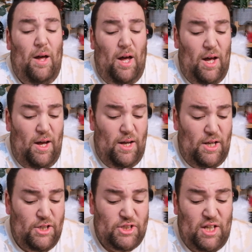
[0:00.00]

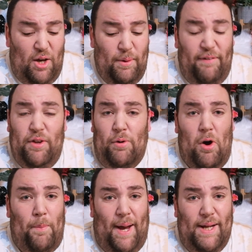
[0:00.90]
So if you
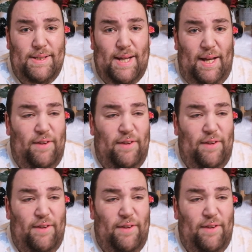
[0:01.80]
are a painter,